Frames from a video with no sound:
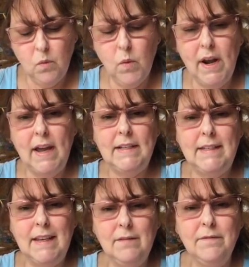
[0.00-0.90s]
when I
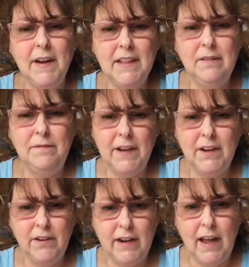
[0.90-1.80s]
did finally
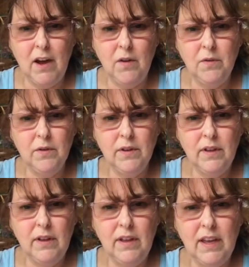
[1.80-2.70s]
figure it out,
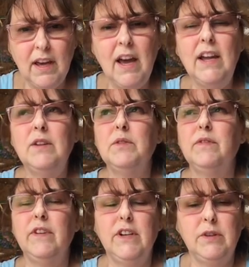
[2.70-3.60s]
it kind of was
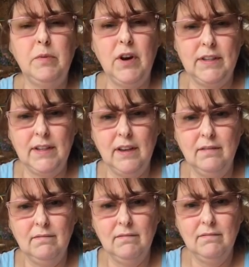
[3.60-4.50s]
very depressing.
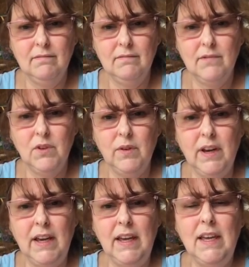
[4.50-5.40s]

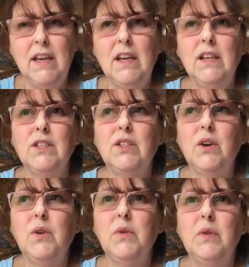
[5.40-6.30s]
Okay,
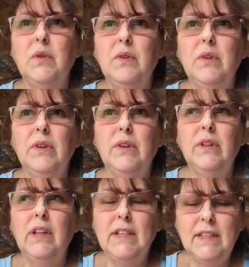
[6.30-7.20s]
so
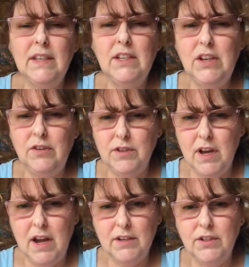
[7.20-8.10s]
listen to your
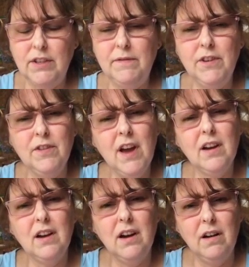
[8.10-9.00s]
doctors. If you're
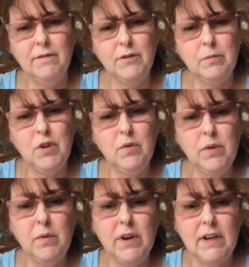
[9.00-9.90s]
not comfortable
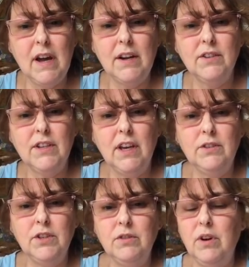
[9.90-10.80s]
with what a doctor
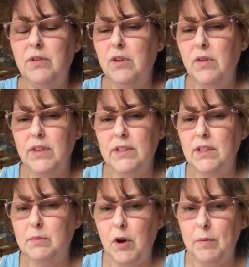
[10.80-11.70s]
tells you, oh no, this
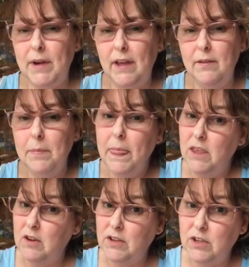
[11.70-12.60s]
is permanent,
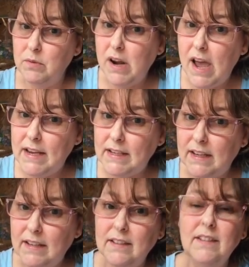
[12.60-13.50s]
you can do what I
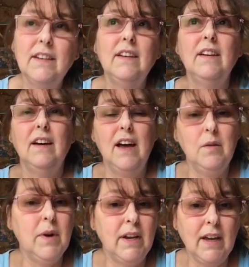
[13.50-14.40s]
did.
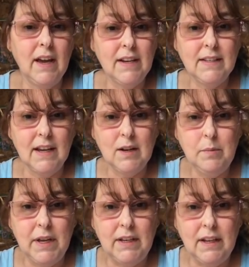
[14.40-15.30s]
I went and I got a second
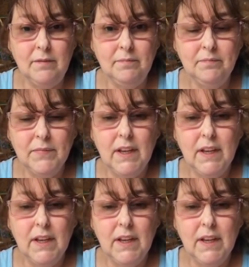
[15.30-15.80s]
opinion,